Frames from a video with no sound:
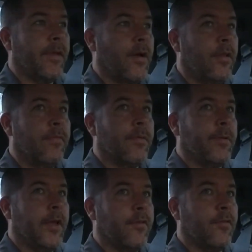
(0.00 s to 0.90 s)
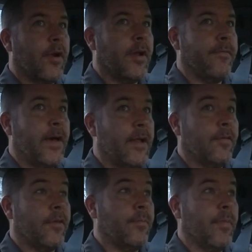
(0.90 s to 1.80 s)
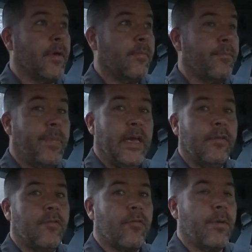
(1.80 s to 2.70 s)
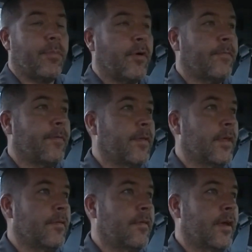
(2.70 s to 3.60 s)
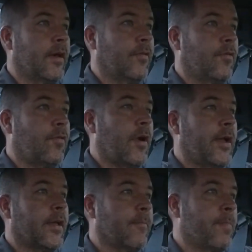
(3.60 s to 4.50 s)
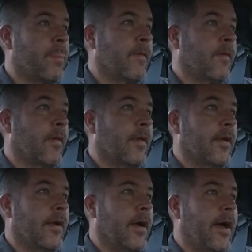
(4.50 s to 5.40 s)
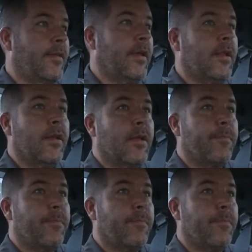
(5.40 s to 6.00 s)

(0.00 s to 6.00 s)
all over the place trying to find some paint stripper for this trike. I did end up